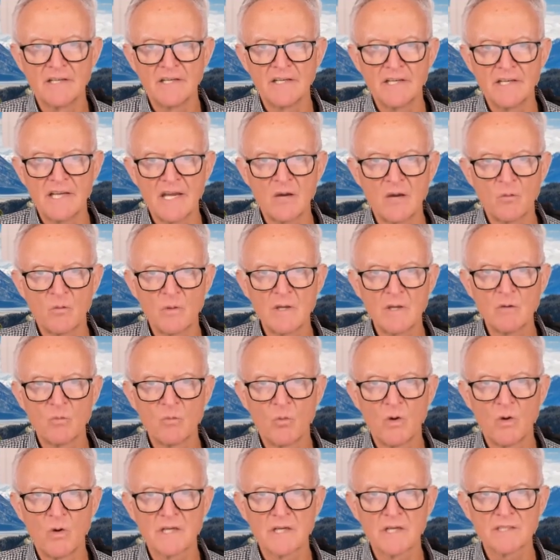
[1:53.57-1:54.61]
And we
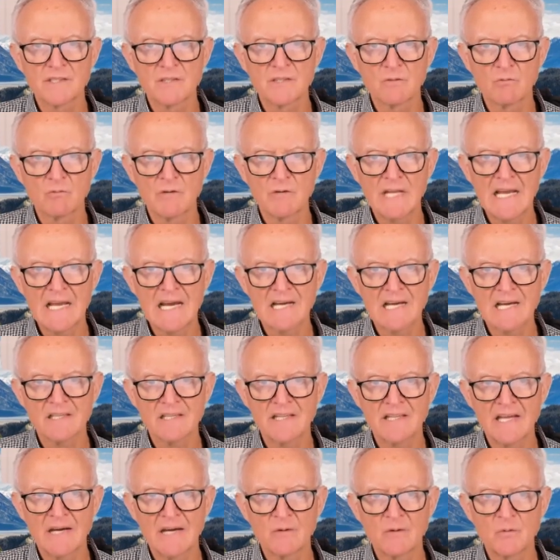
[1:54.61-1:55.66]
want to
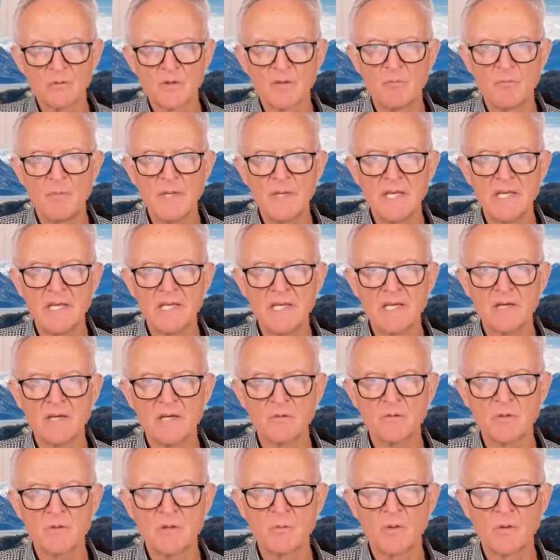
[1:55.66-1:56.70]
react that with B,
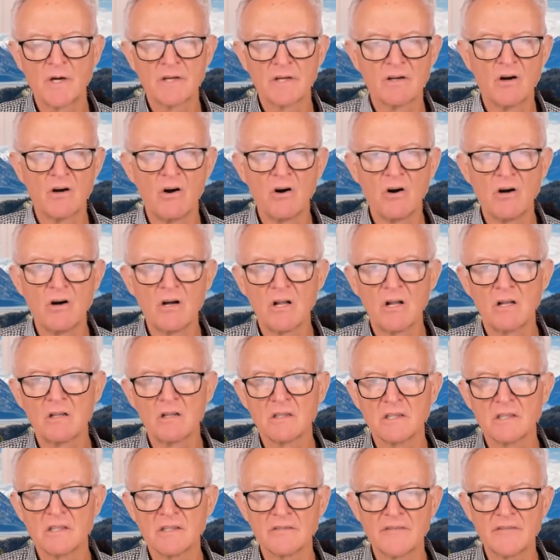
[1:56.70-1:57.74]
and we want
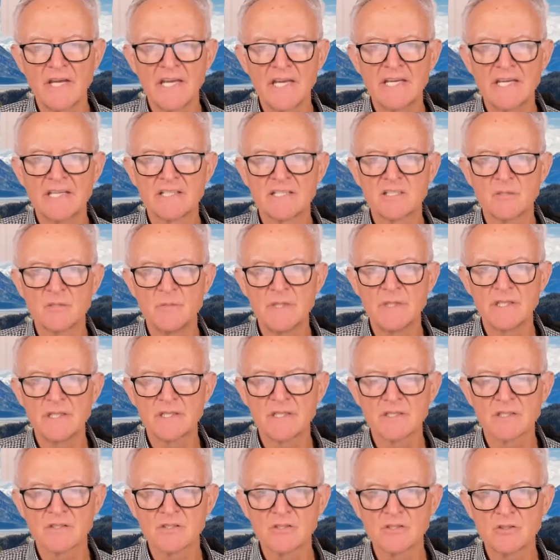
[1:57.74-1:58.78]
all of A to be
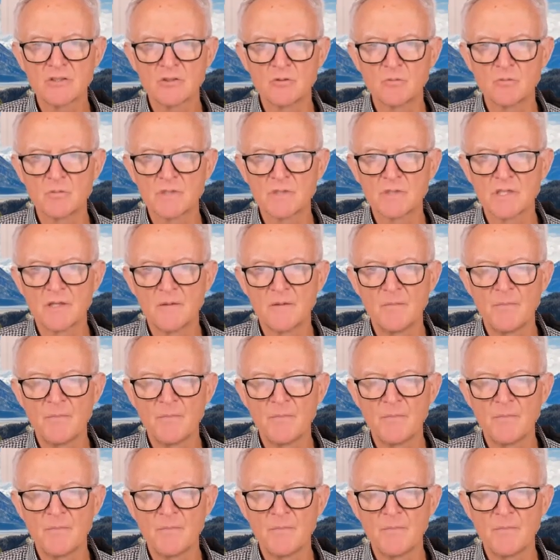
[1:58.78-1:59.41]
consumed.